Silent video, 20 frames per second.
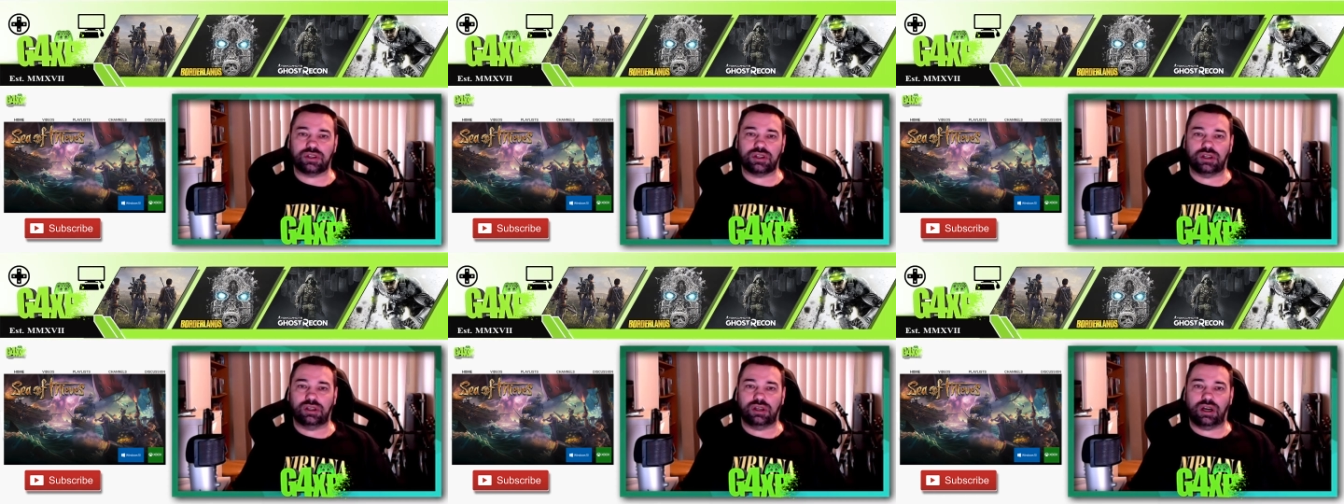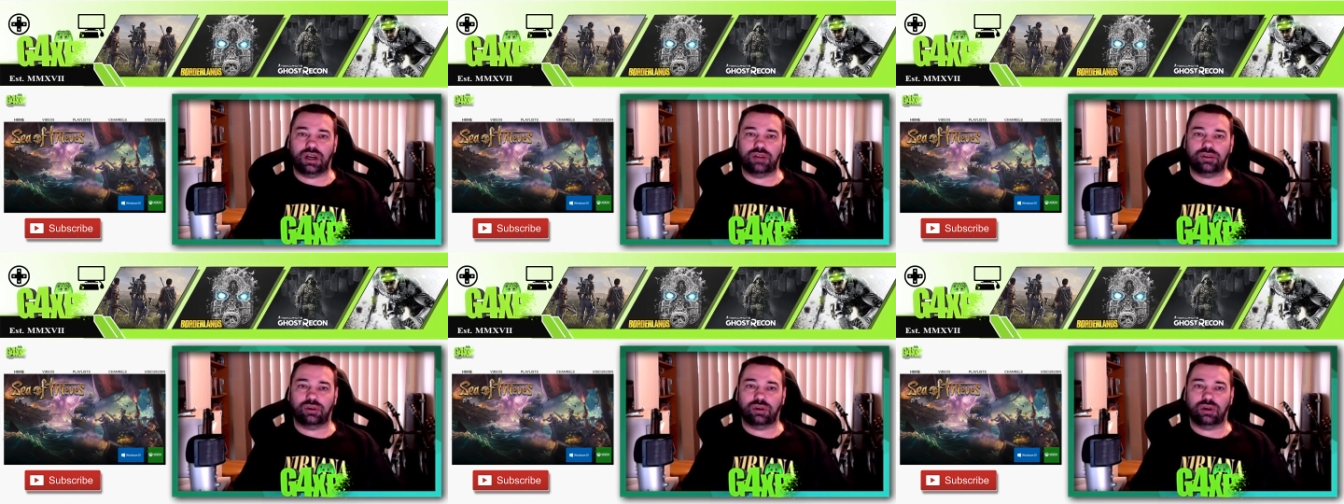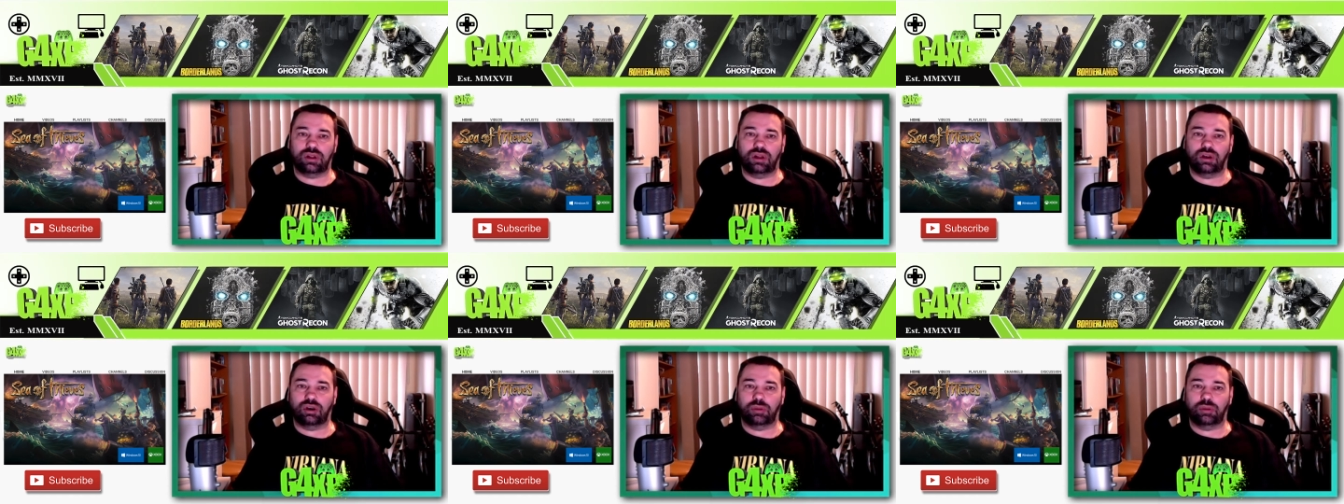Uh, I know a
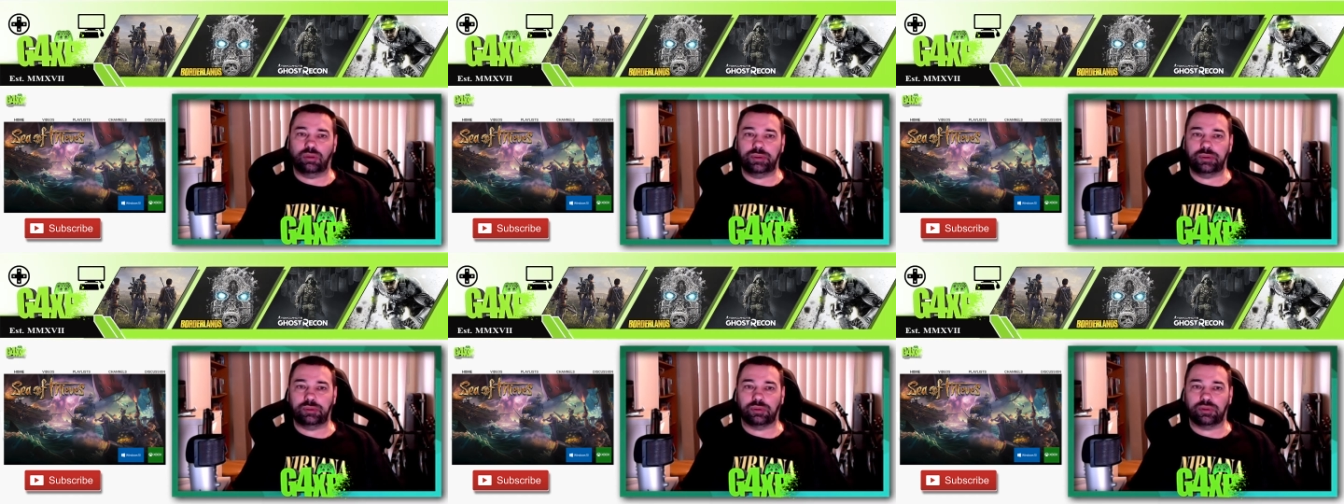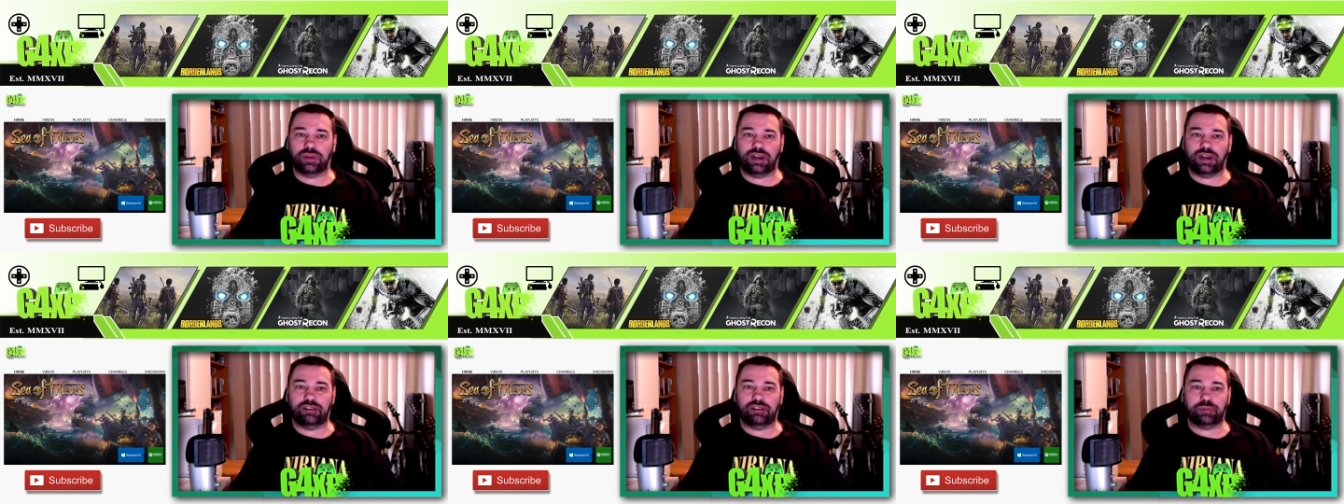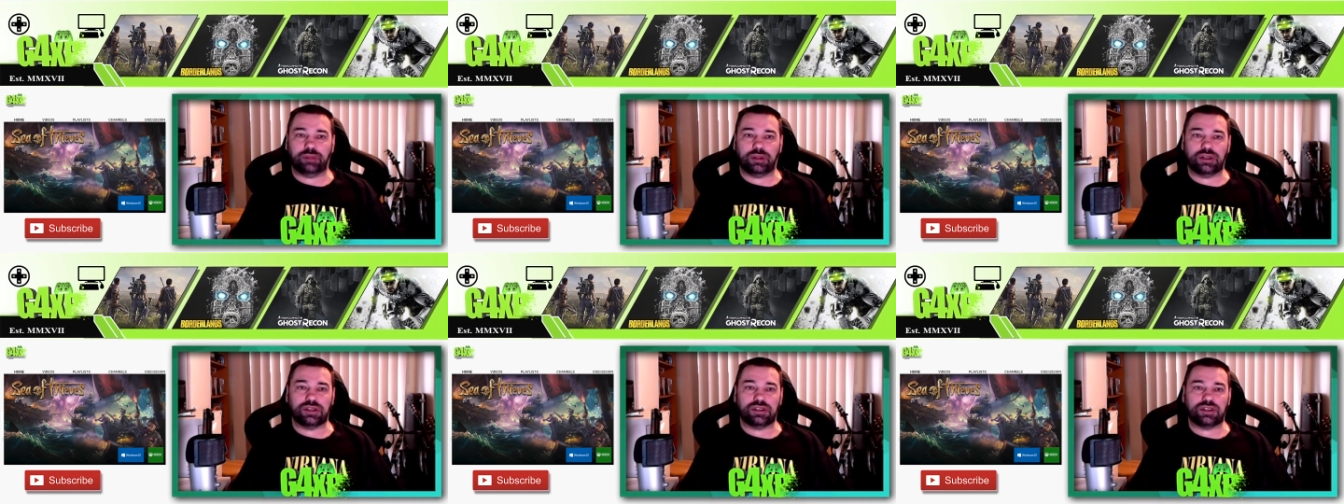lot of people that have
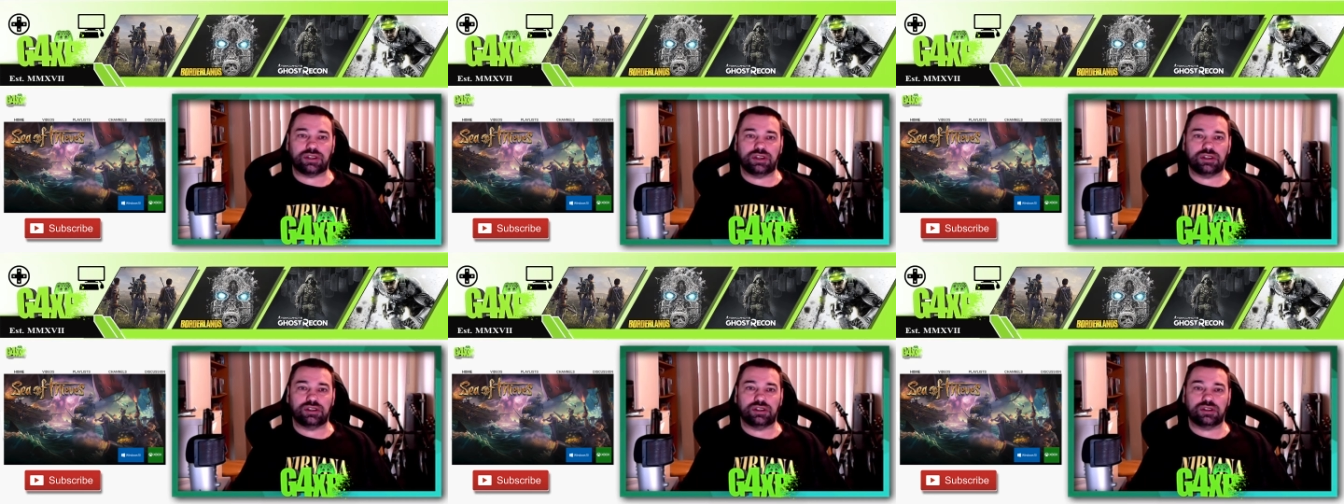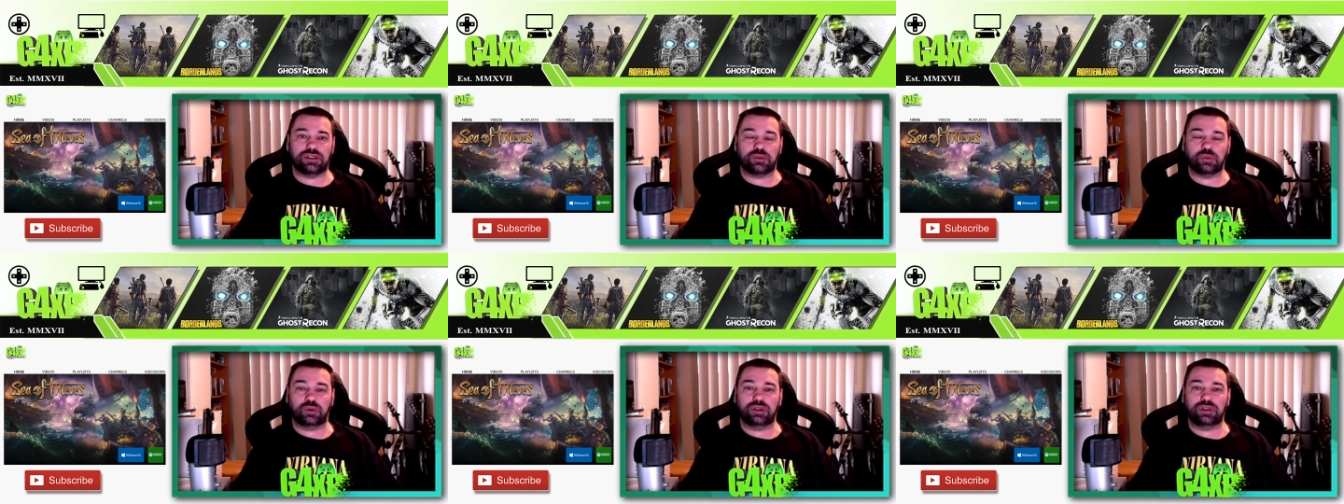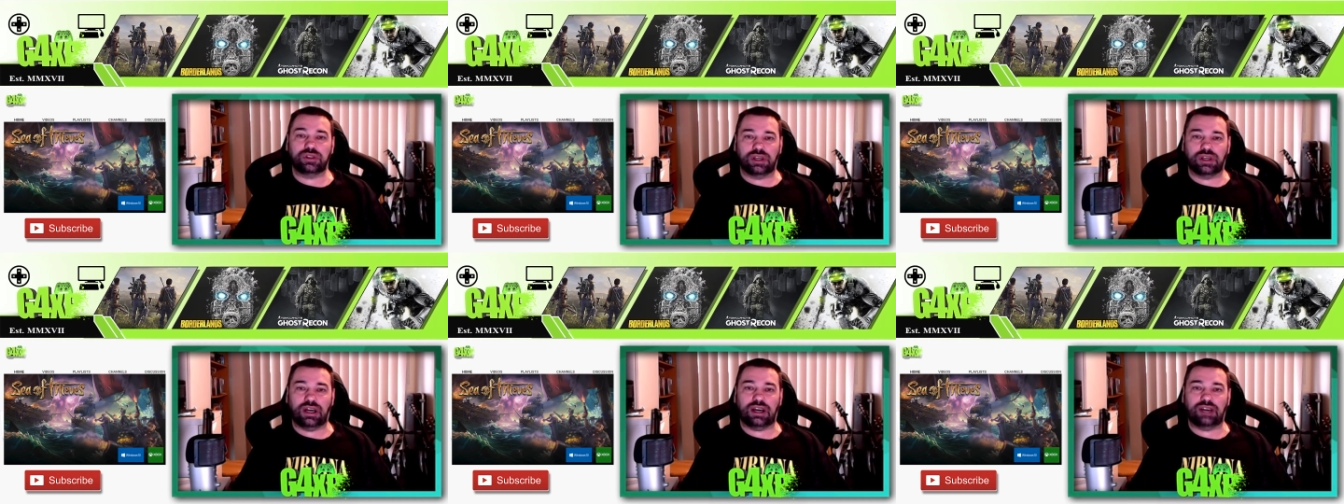PlayStations
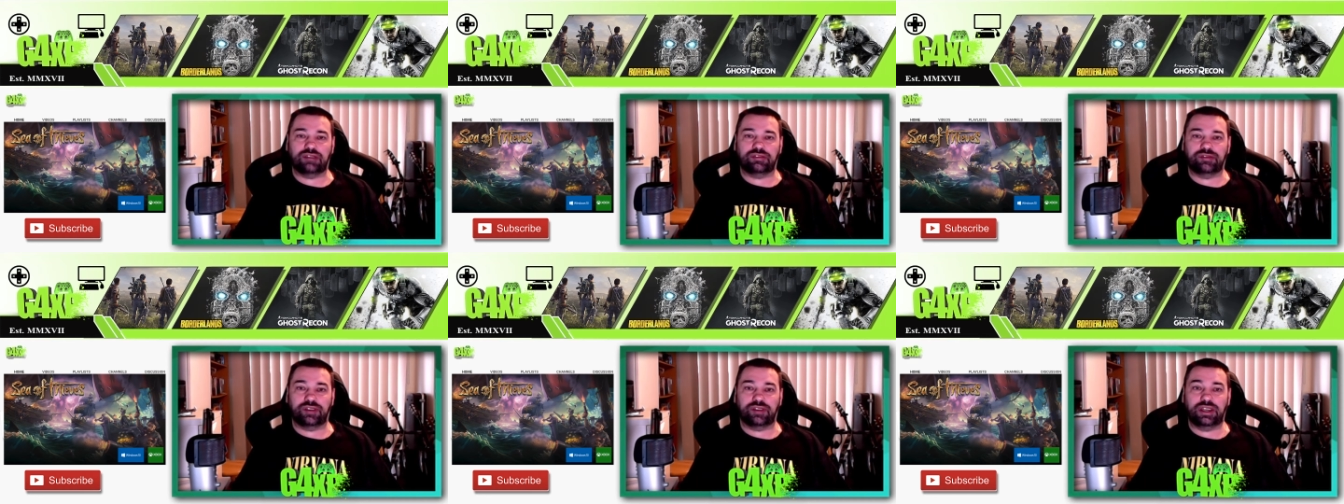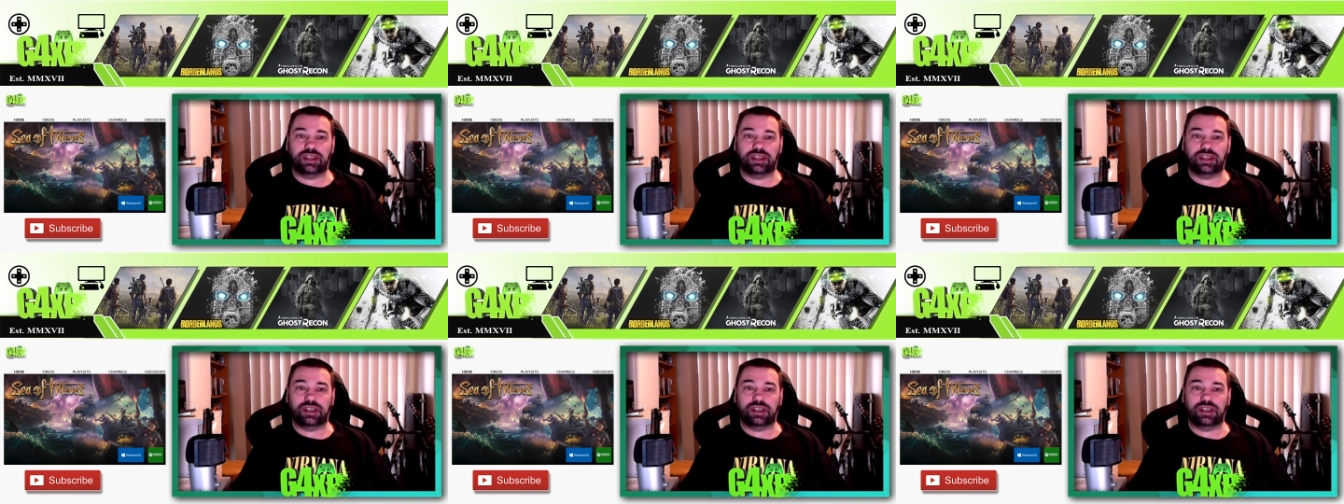would have